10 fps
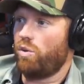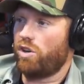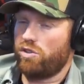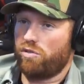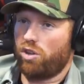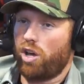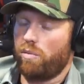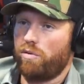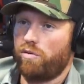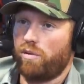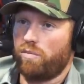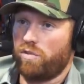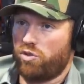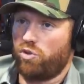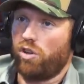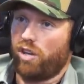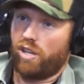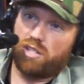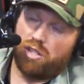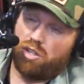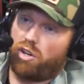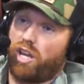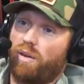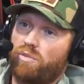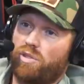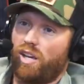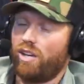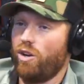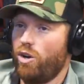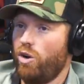watch your llama from the trailhead to your campsite.